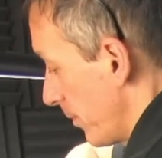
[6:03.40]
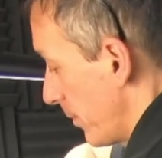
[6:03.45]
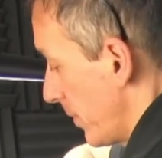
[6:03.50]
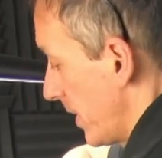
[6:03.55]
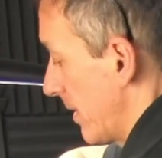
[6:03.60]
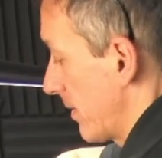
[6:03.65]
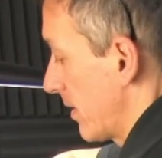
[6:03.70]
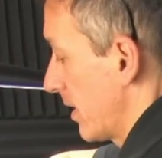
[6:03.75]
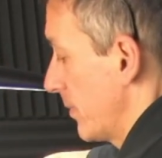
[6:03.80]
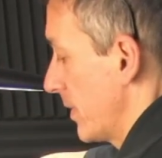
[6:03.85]

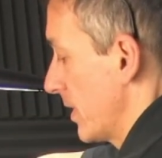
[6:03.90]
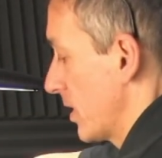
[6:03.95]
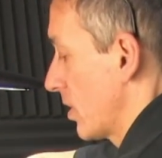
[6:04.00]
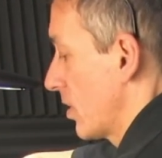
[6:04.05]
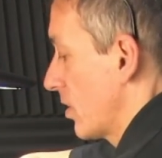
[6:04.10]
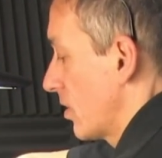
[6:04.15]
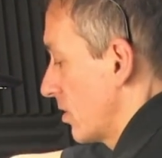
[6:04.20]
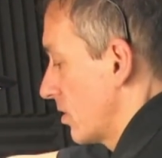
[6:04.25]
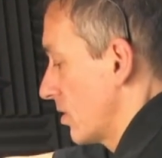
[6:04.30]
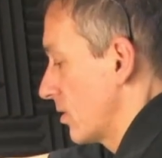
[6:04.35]
But I'm going to be
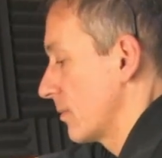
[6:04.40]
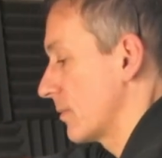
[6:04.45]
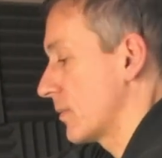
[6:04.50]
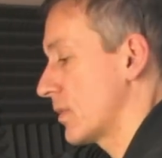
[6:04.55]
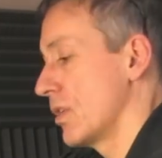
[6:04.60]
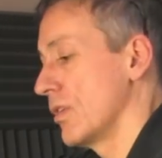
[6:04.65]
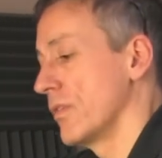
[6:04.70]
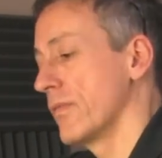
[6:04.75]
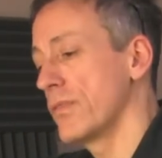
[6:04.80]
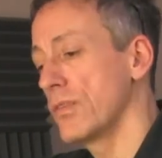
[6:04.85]

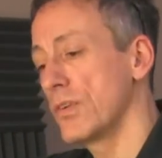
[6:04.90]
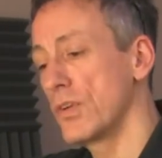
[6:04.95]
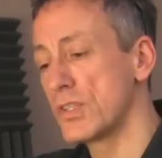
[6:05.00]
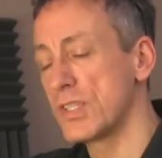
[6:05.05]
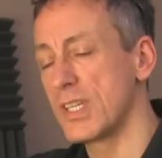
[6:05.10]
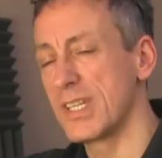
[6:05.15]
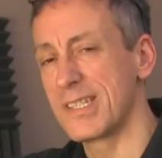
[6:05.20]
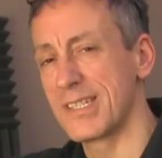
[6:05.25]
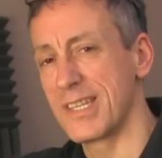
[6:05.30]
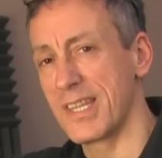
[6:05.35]

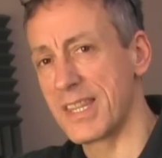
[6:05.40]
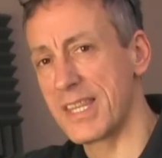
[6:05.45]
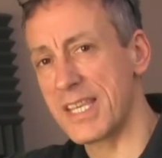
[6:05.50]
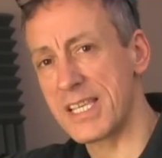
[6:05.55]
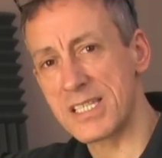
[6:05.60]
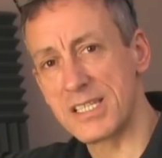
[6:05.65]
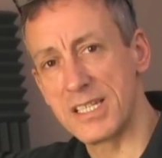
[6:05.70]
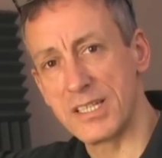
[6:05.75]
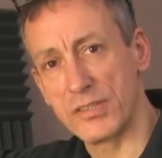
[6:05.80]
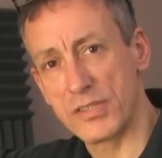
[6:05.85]
converting to
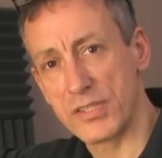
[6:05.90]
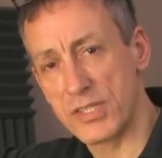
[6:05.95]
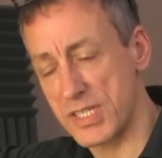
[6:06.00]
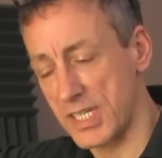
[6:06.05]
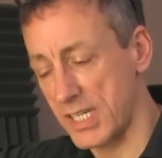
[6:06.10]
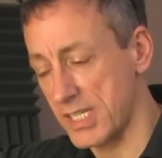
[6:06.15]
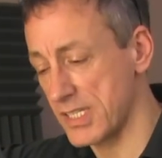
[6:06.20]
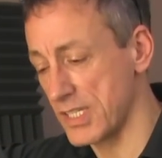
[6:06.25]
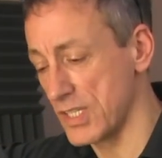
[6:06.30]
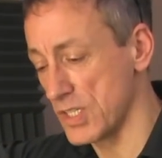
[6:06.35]
this little
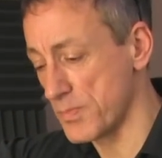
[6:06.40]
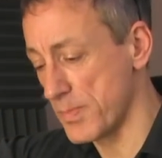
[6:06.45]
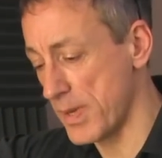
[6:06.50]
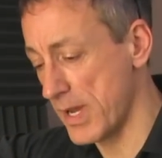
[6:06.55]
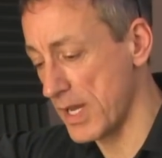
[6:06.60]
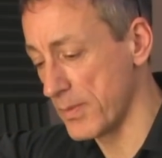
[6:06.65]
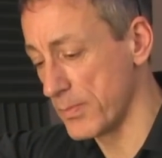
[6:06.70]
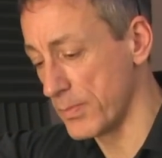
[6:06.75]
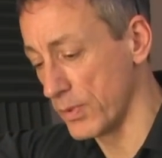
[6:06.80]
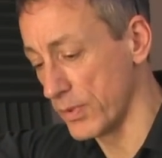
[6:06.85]
6-inch
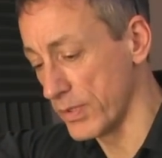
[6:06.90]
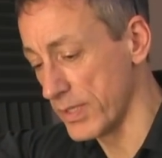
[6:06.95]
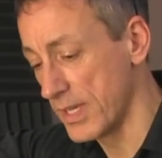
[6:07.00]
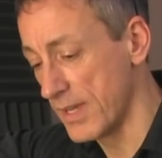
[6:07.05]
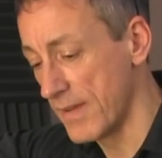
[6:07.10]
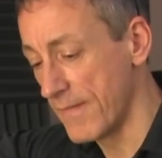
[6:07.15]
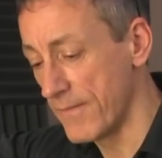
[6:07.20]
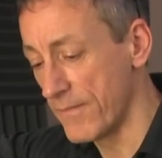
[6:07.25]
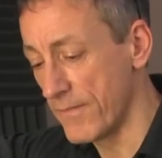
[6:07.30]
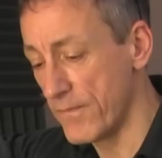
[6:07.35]
bad boy
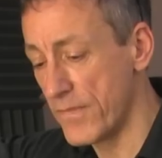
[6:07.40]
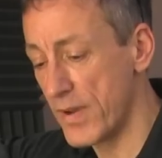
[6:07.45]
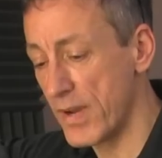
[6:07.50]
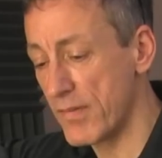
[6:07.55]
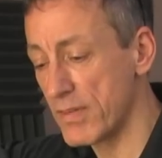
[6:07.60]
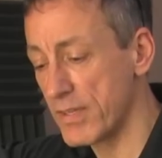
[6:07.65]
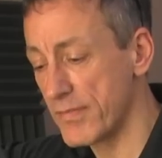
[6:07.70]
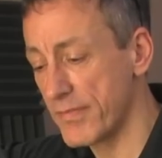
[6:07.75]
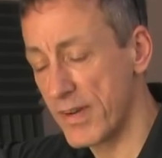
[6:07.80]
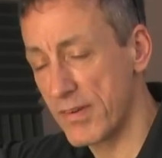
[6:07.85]

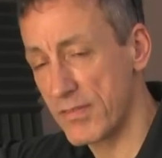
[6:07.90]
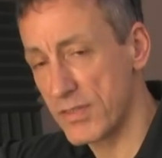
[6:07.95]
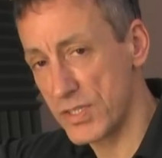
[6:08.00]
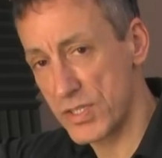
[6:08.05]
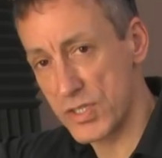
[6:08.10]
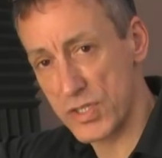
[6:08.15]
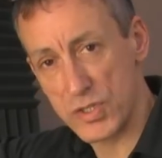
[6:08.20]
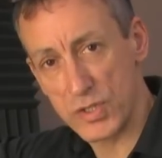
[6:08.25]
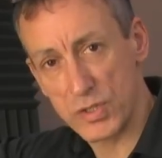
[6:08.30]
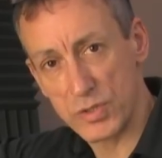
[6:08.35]
very, very
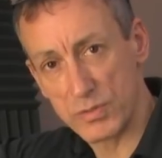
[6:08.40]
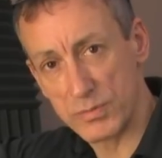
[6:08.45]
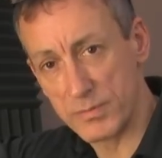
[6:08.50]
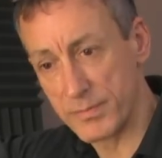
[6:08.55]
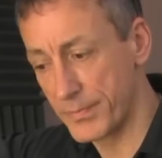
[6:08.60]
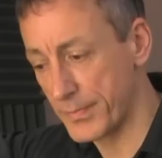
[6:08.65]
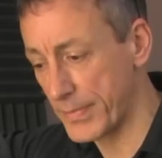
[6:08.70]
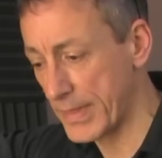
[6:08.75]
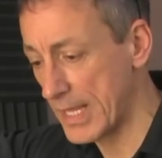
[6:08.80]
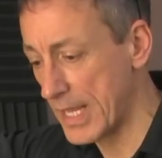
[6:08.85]

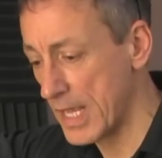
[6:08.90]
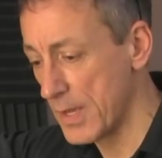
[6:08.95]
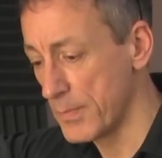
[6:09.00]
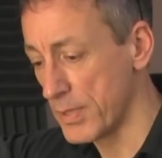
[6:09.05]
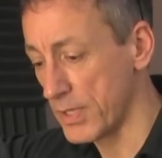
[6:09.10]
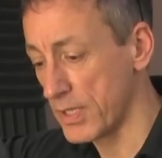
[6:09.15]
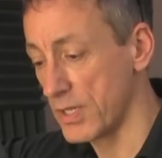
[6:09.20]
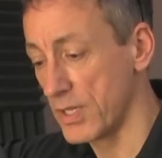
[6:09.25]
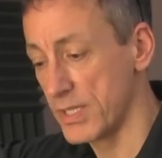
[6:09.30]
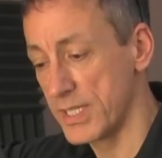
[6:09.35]
soon,
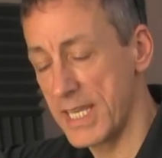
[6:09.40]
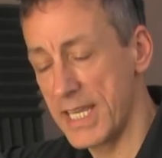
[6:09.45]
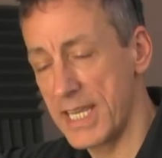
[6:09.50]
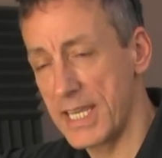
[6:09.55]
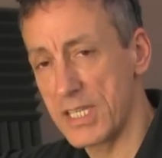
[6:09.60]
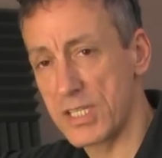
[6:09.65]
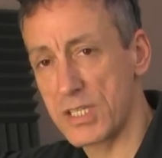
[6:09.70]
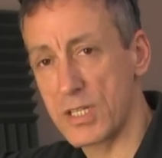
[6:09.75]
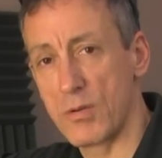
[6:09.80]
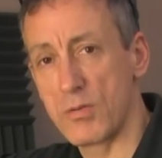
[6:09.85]
because it
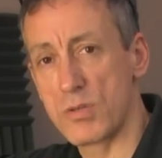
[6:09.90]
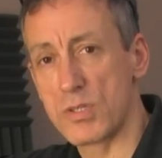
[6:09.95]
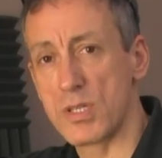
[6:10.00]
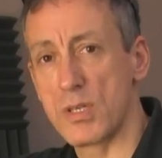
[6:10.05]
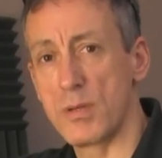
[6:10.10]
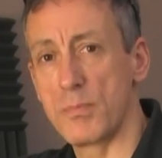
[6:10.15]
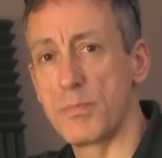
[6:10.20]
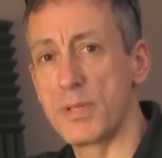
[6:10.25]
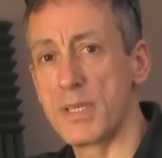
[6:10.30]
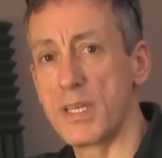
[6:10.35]
is going
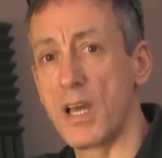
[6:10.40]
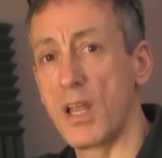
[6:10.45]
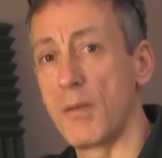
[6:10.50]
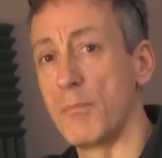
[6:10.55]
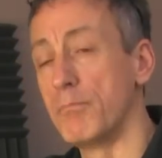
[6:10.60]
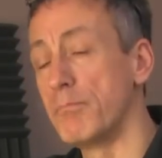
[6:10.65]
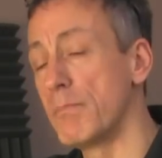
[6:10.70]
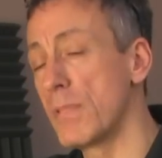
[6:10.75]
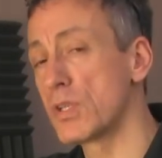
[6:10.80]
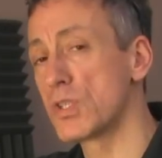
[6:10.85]
to be a
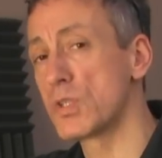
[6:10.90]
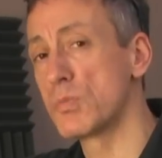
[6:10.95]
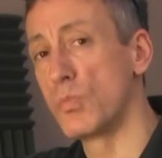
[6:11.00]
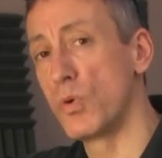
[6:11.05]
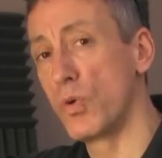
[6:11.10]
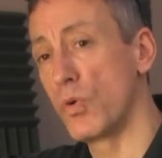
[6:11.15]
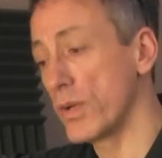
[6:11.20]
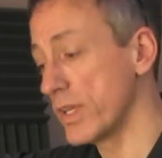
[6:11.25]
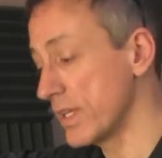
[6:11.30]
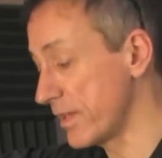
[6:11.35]
much
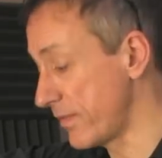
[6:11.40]
more